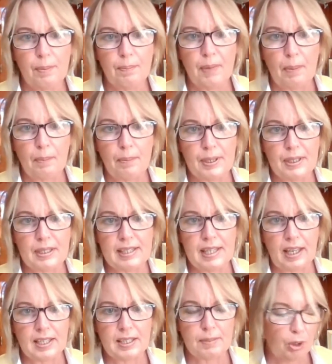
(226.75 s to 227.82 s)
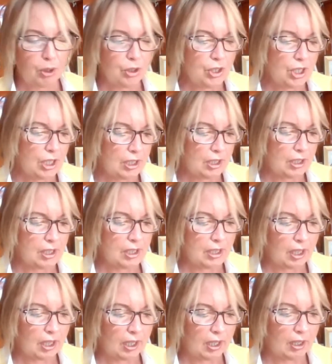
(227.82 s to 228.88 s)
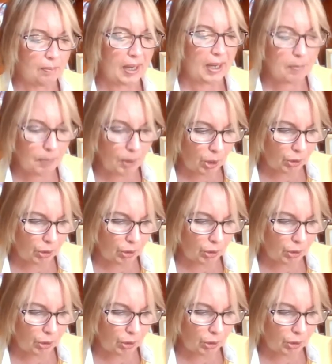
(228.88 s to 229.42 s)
the members has made a